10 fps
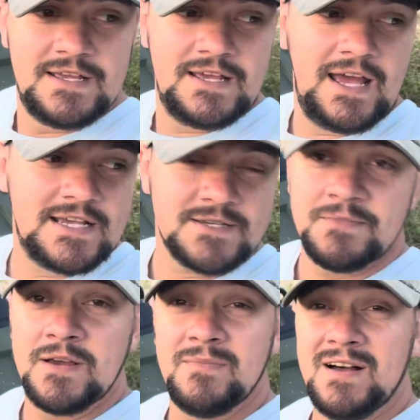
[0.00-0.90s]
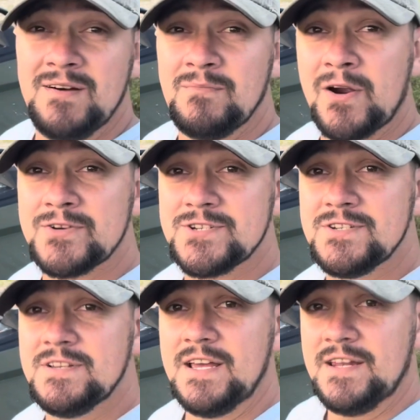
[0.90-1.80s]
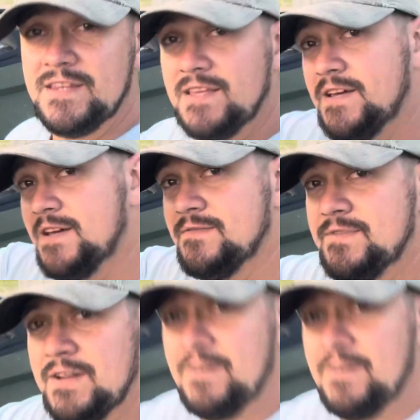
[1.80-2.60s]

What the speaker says: asking me about merch and you know,